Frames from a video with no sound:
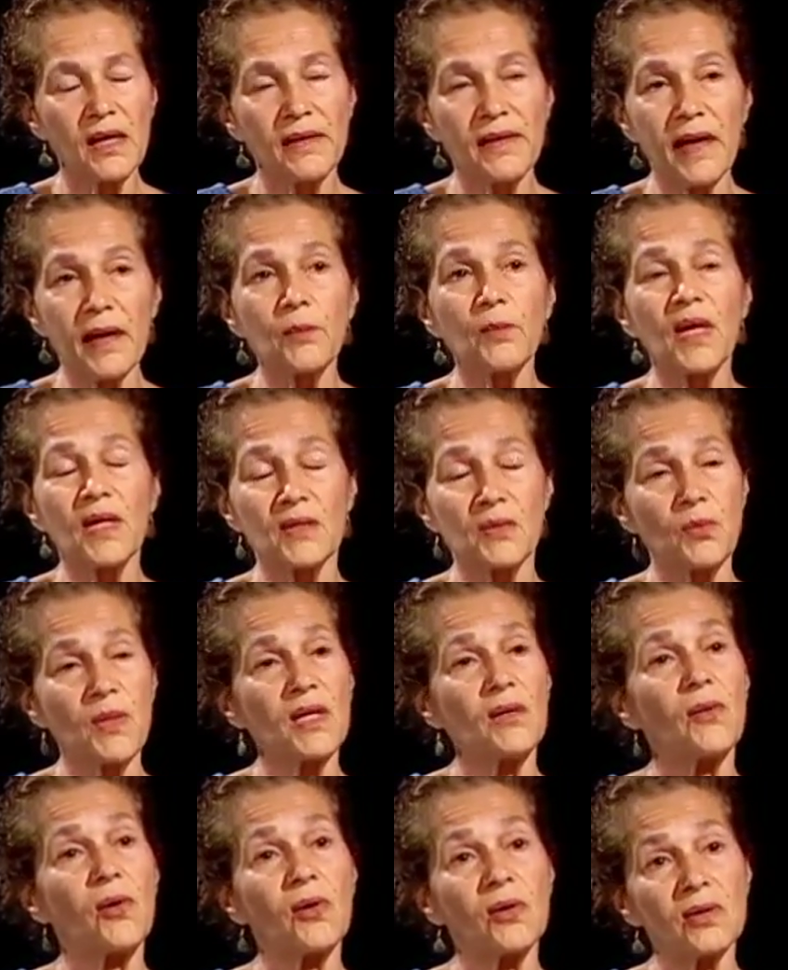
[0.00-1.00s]
That has
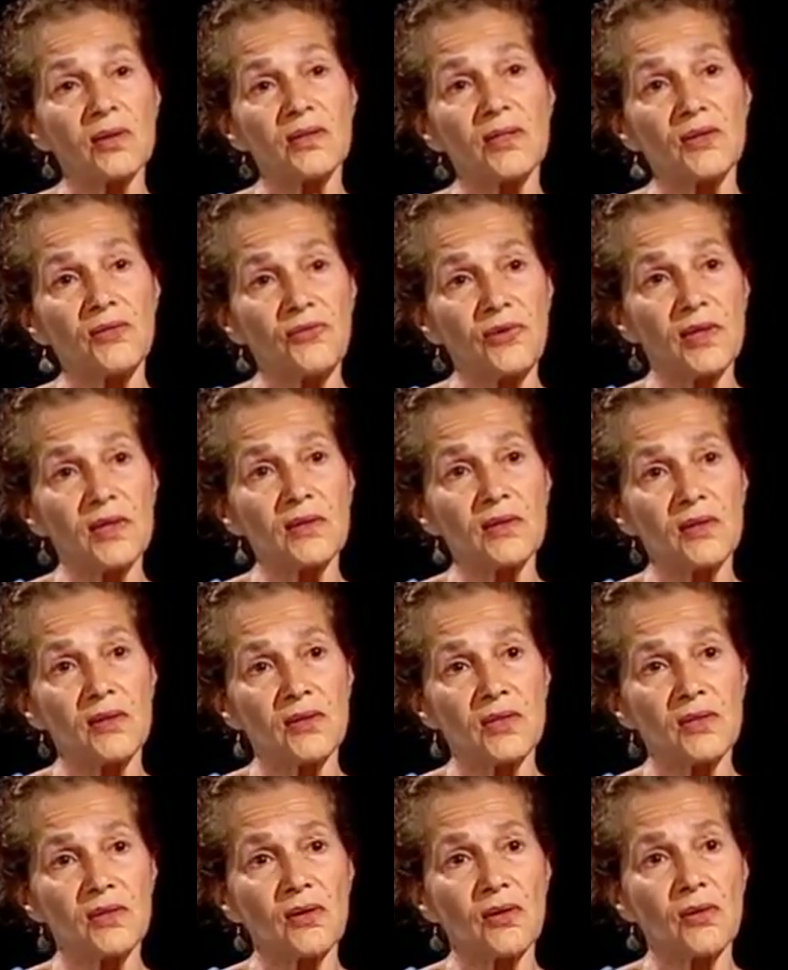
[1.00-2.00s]
made all the difference.
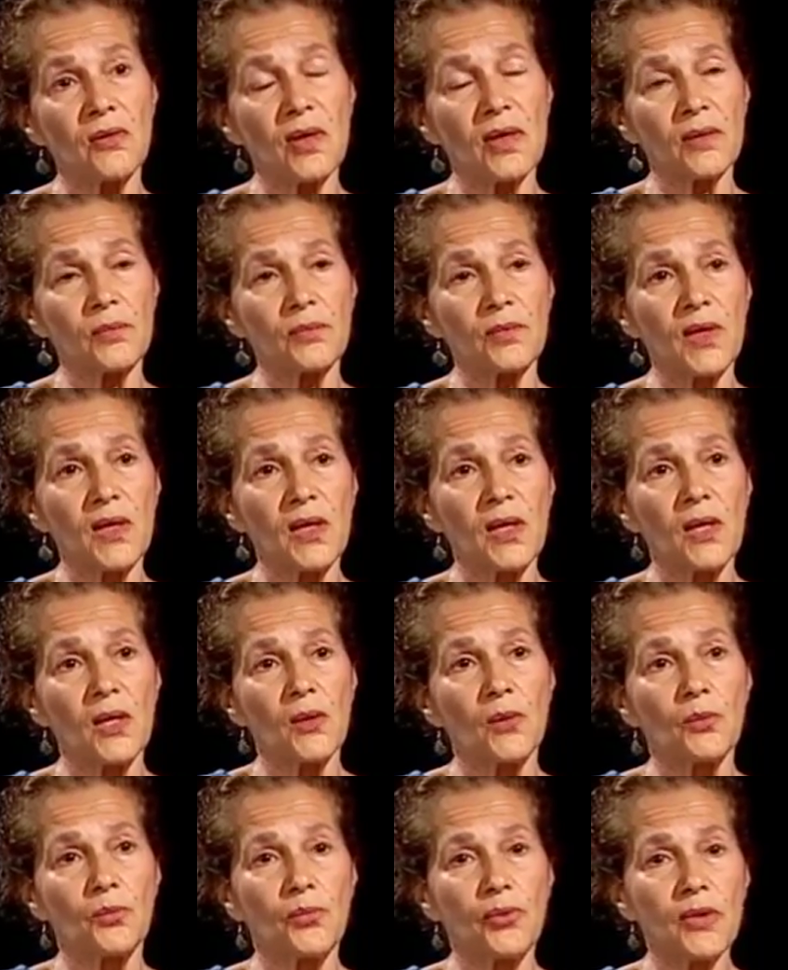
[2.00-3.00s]
So I'm
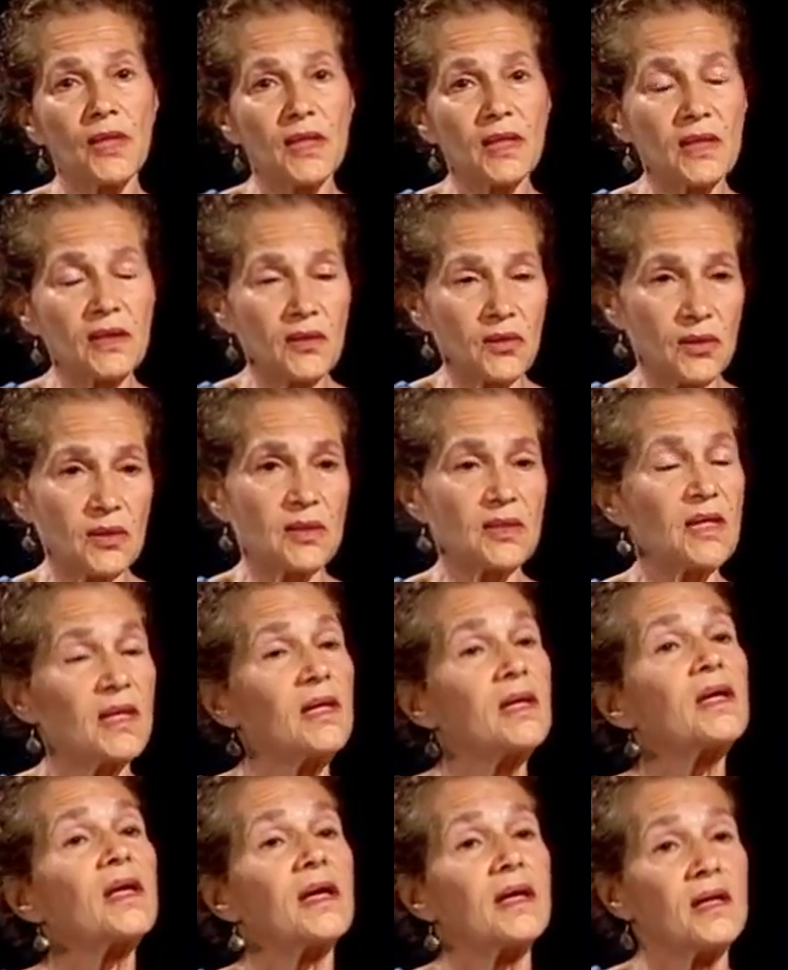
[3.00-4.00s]
pretty
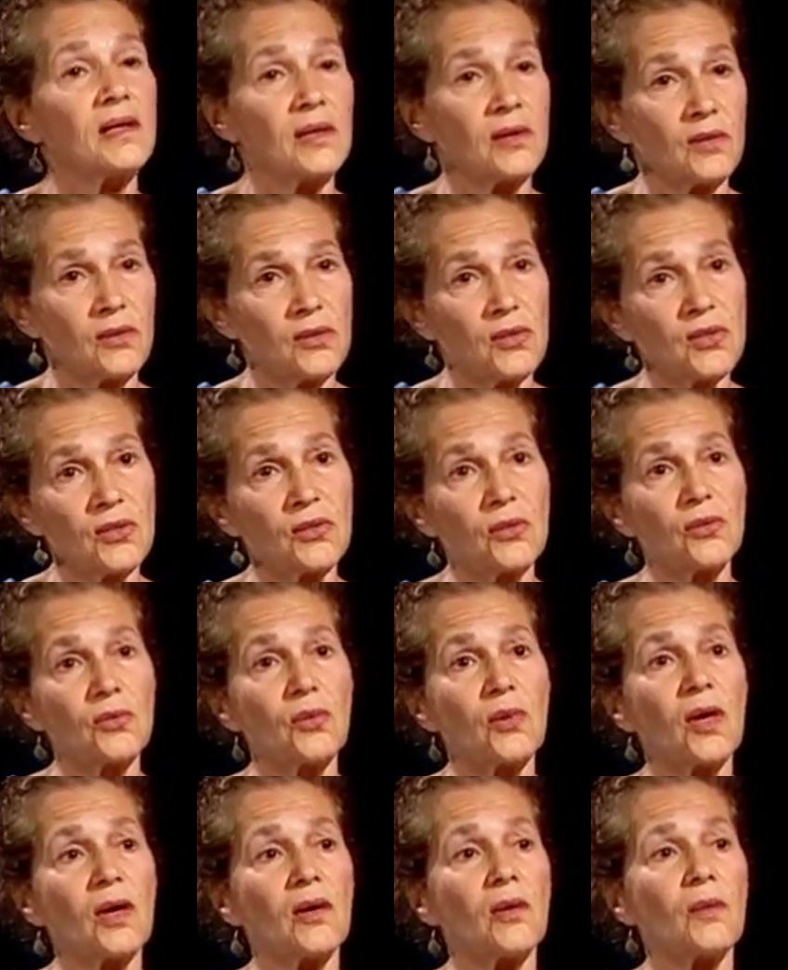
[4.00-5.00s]
dedicated to